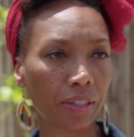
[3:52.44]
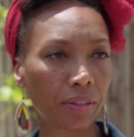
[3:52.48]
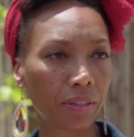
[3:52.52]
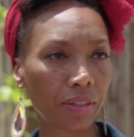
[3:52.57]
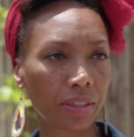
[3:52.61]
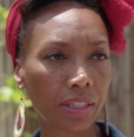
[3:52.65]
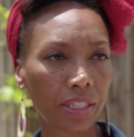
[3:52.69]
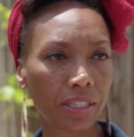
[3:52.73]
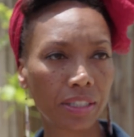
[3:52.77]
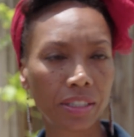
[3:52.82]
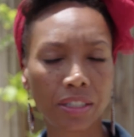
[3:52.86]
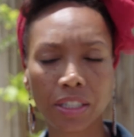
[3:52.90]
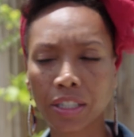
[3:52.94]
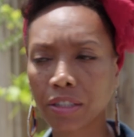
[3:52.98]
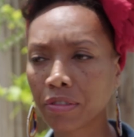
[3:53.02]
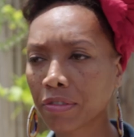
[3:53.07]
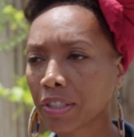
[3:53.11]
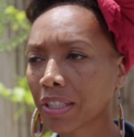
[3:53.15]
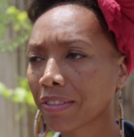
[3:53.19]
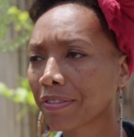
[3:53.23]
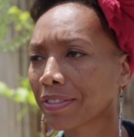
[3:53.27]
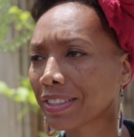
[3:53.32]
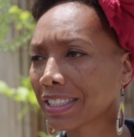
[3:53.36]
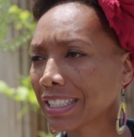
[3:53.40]
Row. There's no
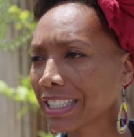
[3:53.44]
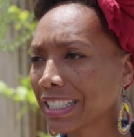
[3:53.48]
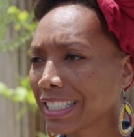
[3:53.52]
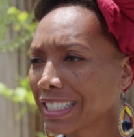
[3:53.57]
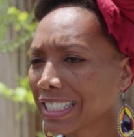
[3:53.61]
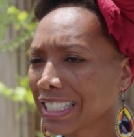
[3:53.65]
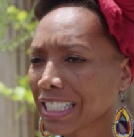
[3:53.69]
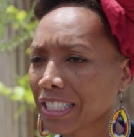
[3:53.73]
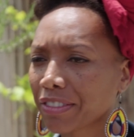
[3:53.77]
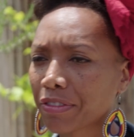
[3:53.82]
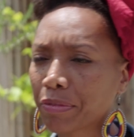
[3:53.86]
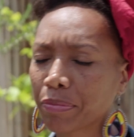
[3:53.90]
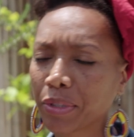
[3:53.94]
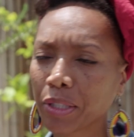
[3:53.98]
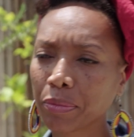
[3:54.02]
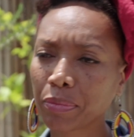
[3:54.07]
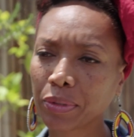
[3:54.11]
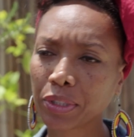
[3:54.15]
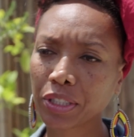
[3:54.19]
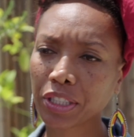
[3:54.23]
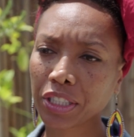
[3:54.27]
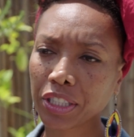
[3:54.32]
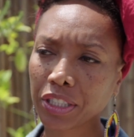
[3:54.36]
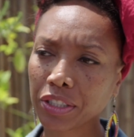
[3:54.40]
real facilities for people
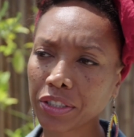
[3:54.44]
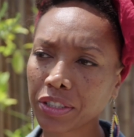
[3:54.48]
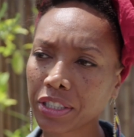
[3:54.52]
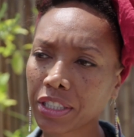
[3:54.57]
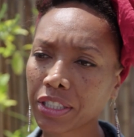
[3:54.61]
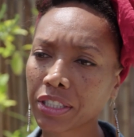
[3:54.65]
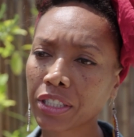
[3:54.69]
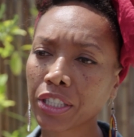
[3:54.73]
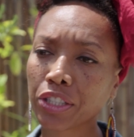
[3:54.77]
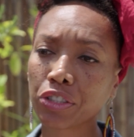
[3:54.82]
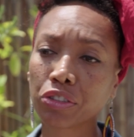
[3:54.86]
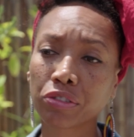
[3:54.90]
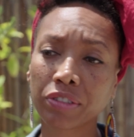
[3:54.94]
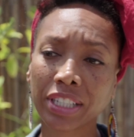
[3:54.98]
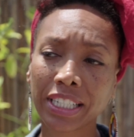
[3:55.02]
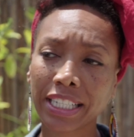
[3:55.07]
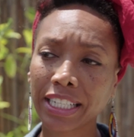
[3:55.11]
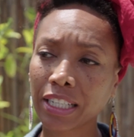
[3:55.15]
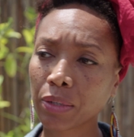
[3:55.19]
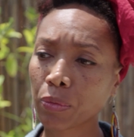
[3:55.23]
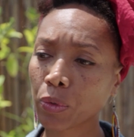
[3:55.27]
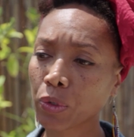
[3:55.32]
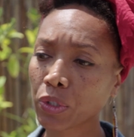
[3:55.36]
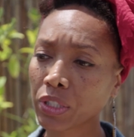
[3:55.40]
to use. There's no
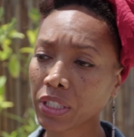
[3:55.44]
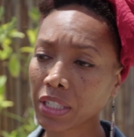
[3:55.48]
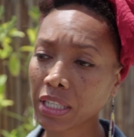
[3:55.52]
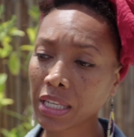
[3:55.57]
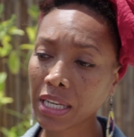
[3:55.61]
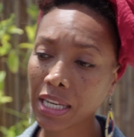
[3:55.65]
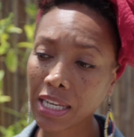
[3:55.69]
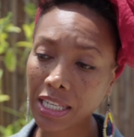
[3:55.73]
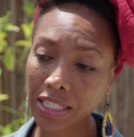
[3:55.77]
drinking water.